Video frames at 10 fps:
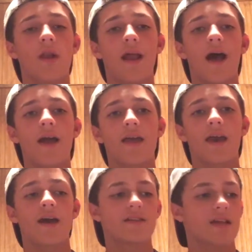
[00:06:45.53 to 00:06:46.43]
at
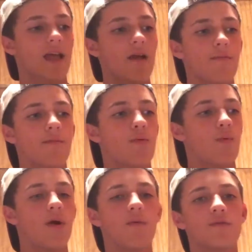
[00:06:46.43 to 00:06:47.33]
ICAST. I can't remember
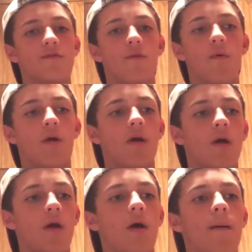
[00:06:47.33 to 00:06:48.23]
what it was for,
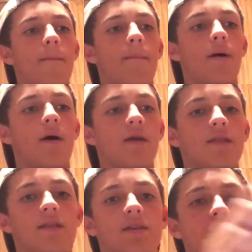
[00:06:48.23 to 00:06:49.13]
but this